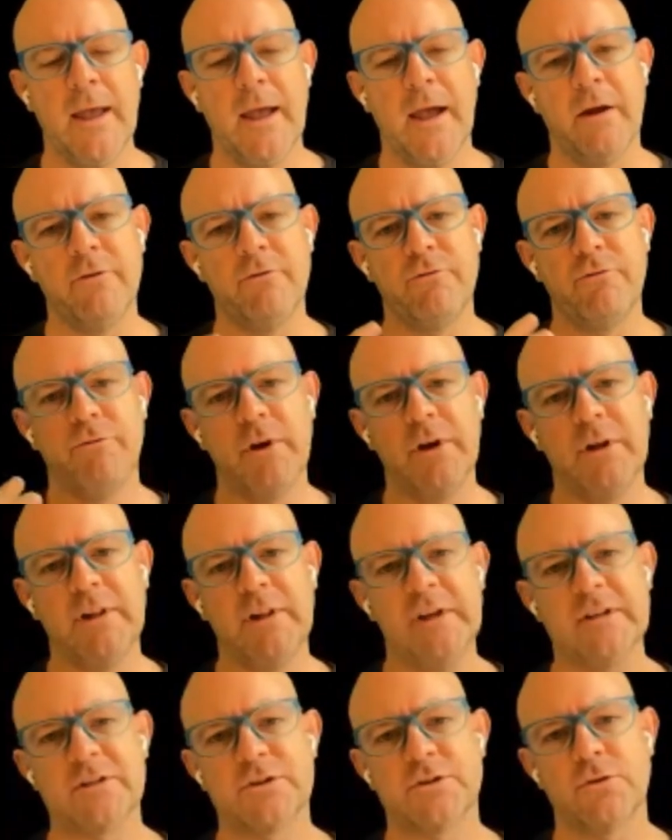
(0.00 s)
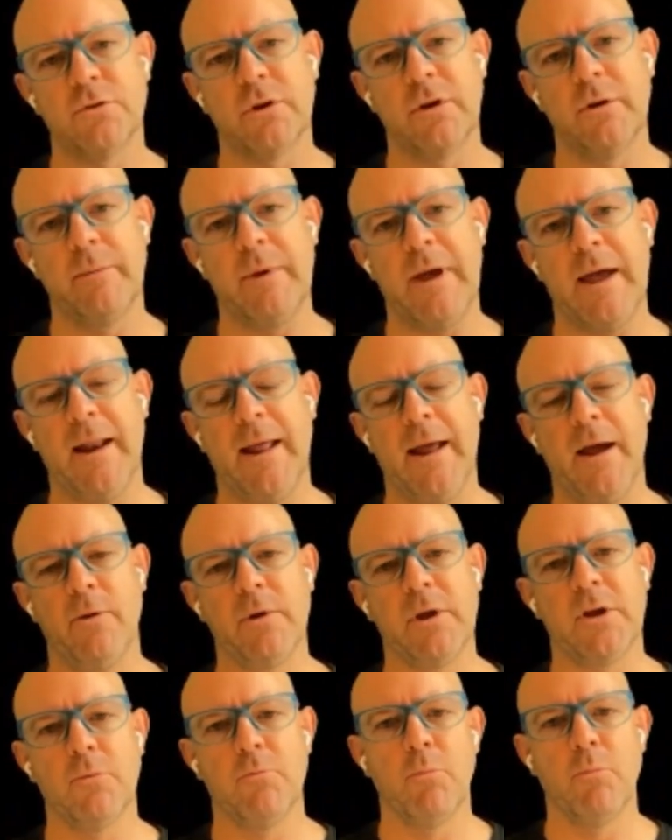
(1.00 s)
And really, it's talking about how we
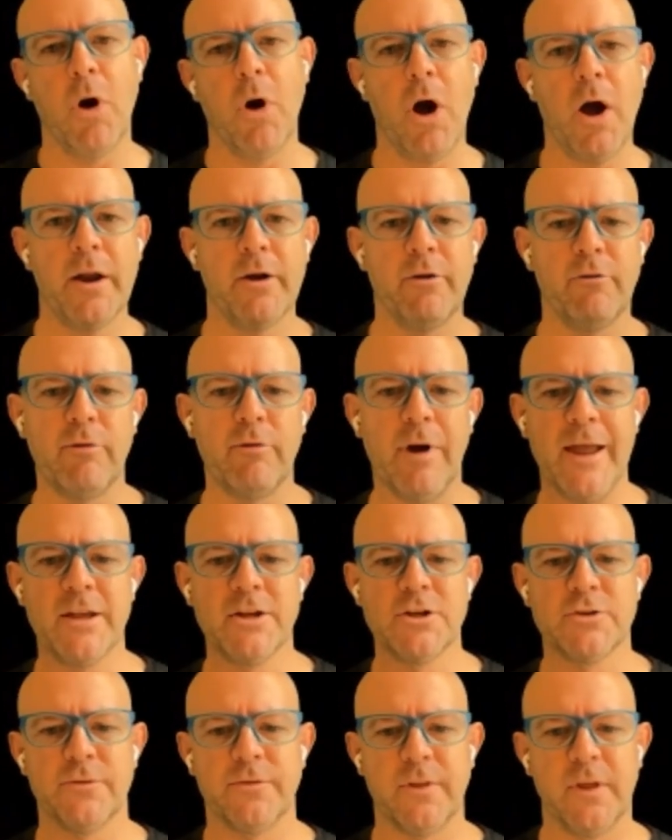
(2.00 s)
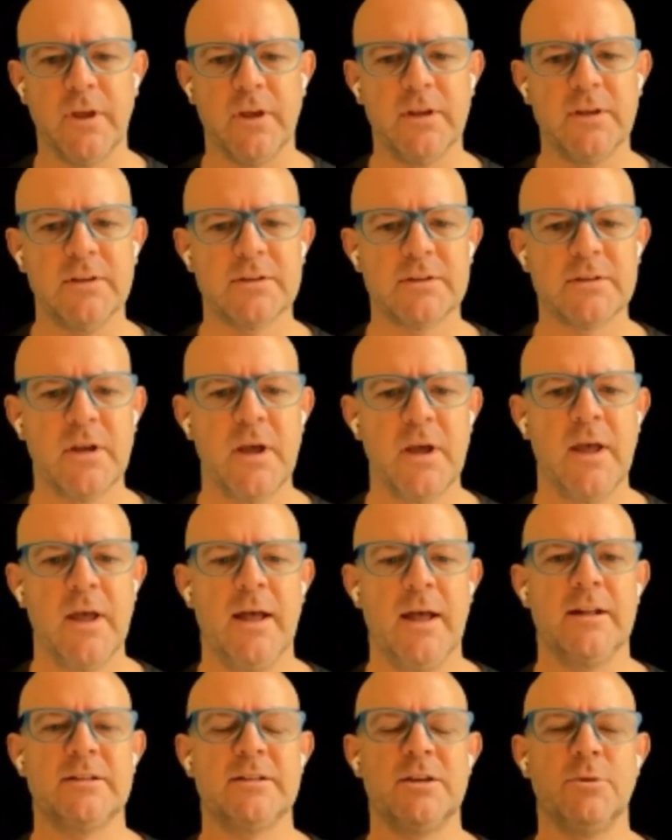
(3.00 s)
combine a range of things
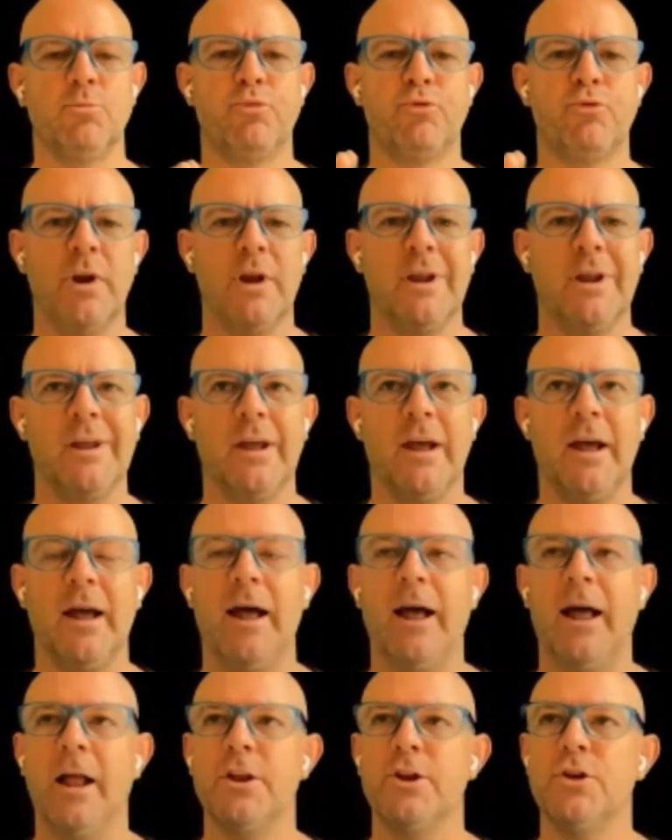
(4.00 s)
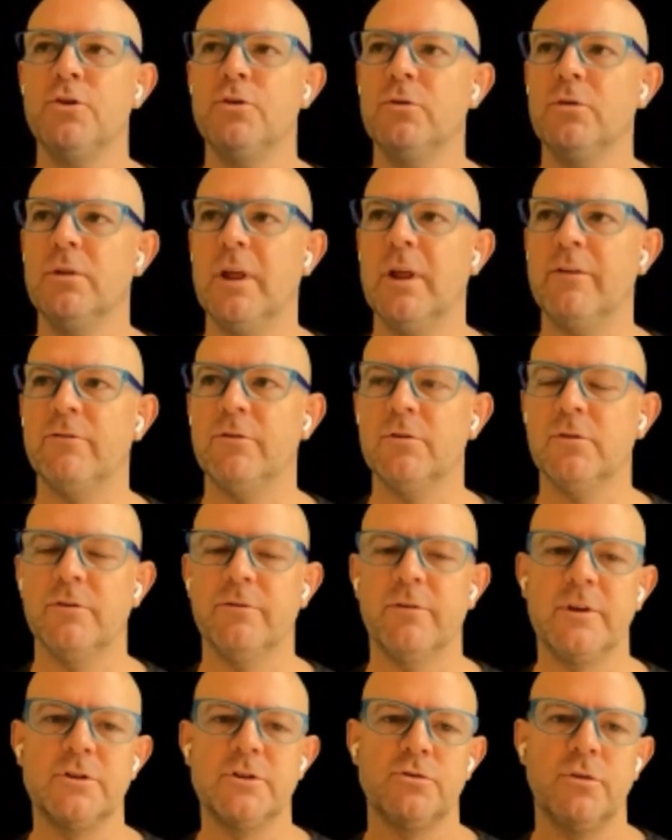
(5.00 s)
to bring a new level of
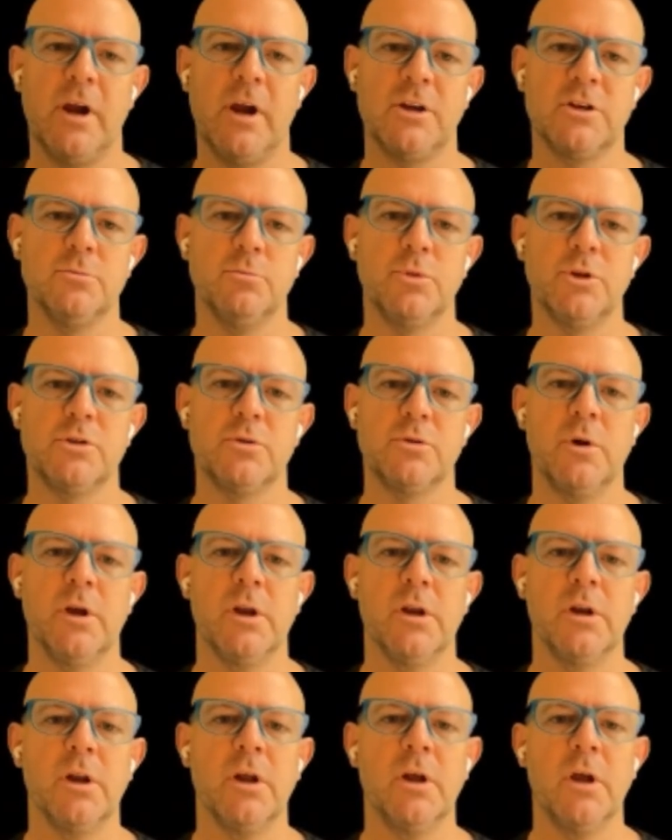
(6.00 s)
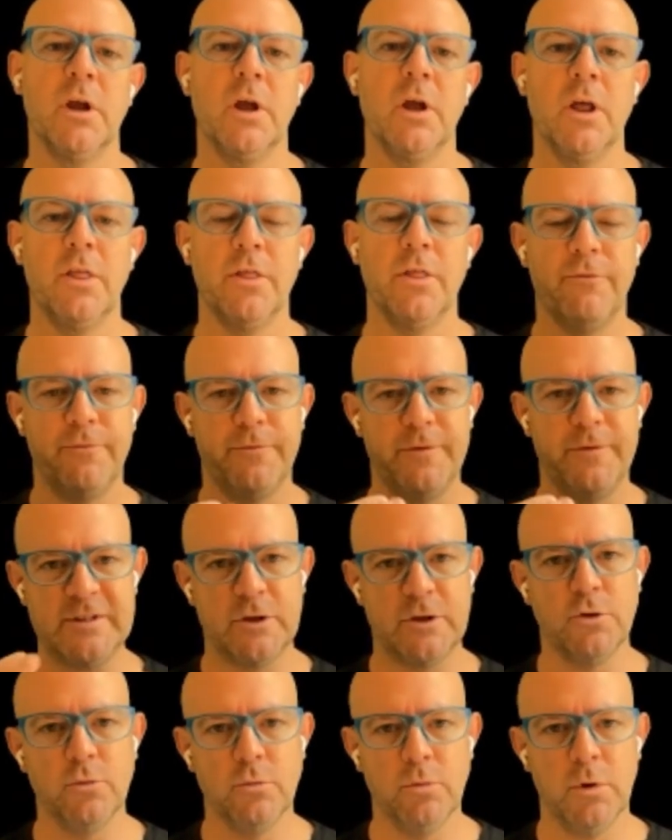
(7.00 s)
interaction between the
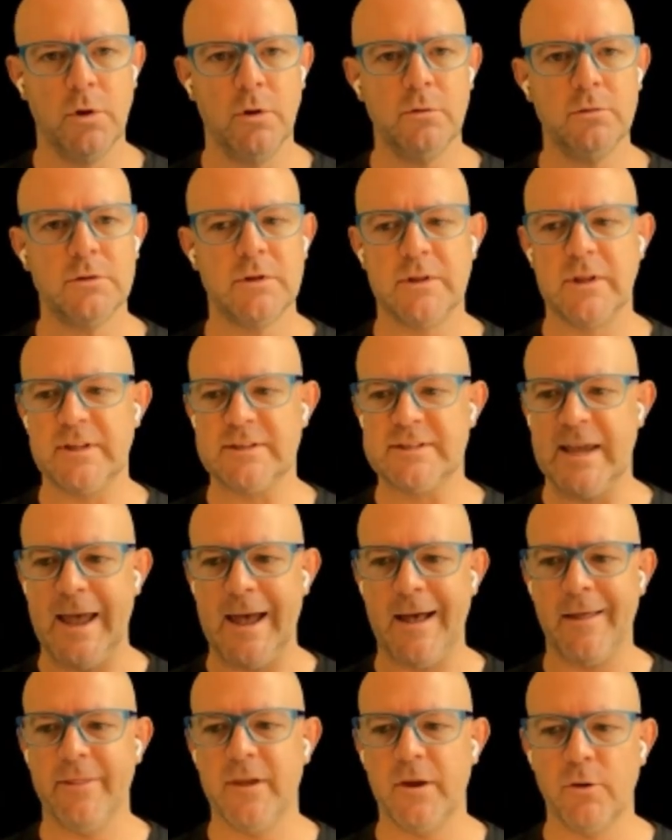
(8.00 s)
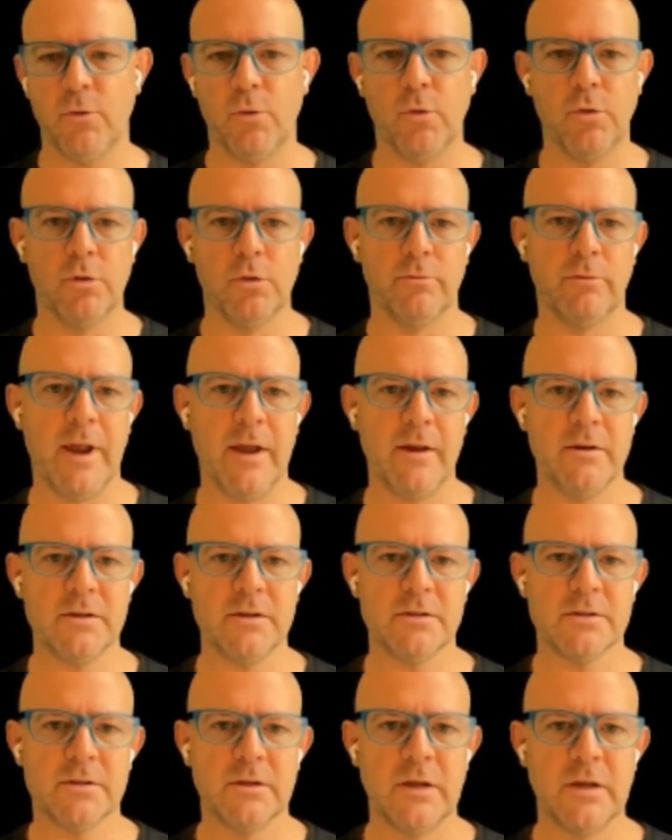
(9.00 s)
physical world that's out there all around
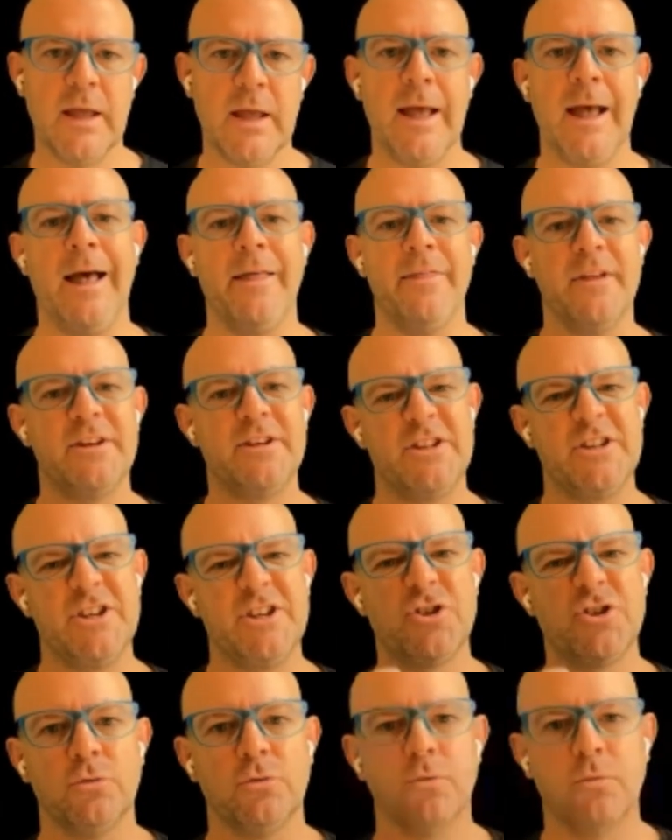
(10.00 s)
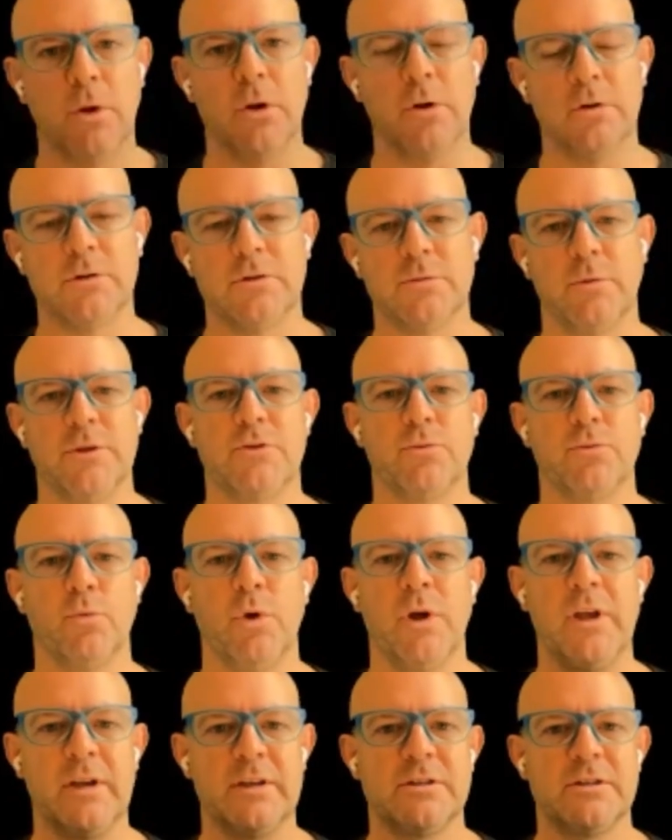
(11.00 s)
us and the digital world, which
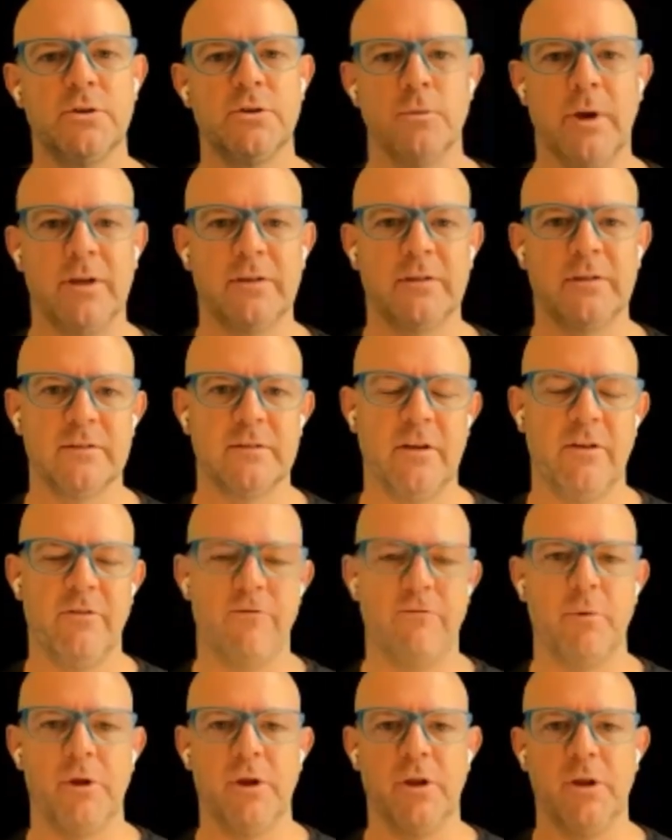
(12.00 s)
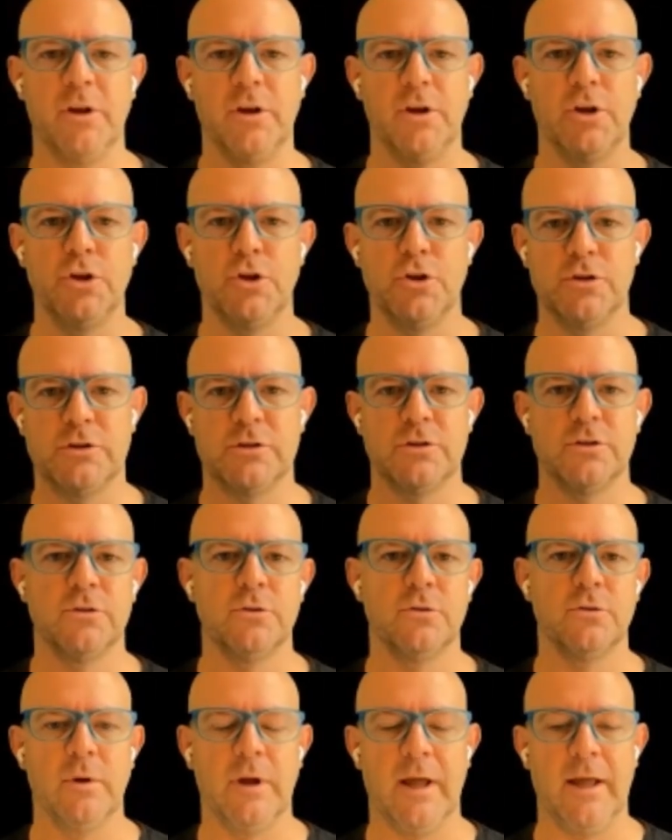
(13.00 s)
we as UXers have been used
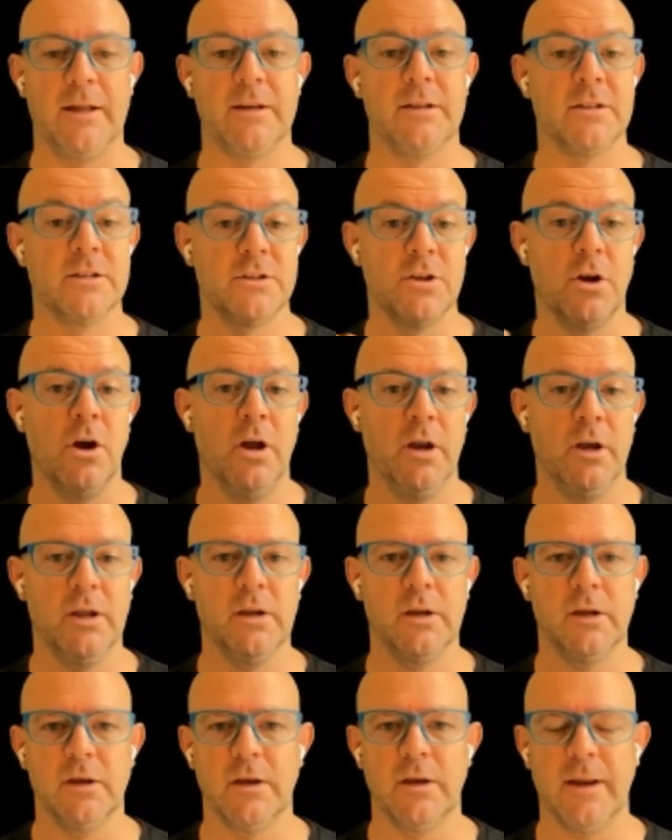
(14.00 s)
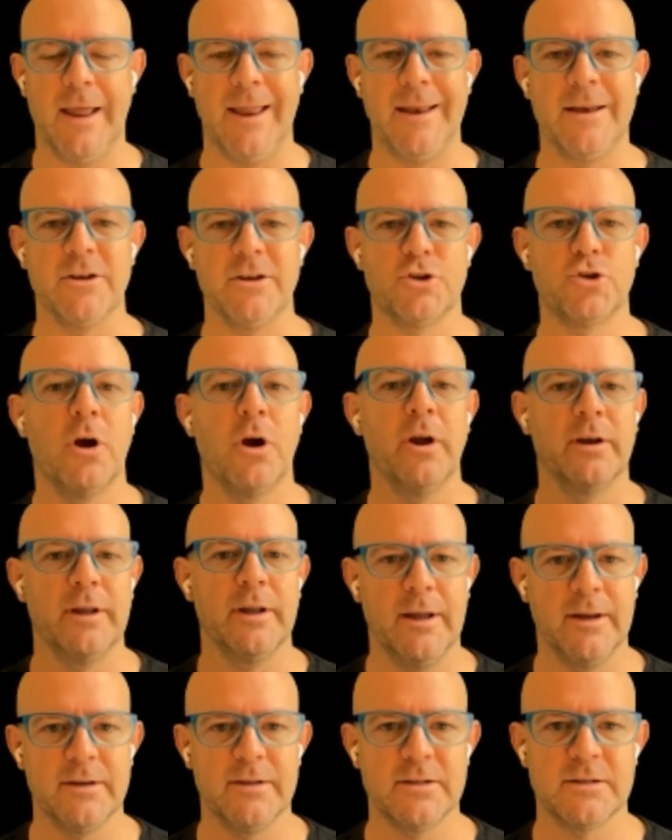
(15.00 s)
to designing and trying to
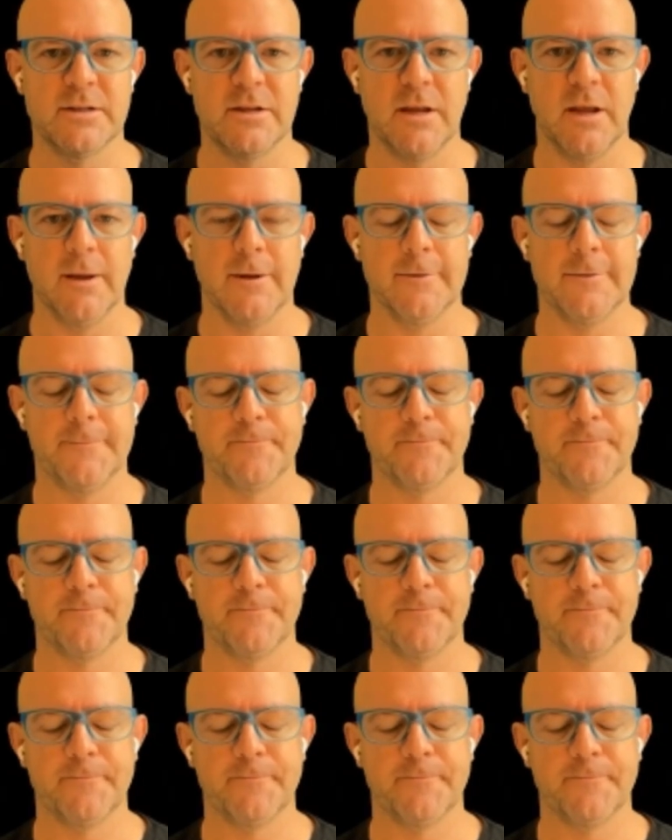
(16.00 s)
understand.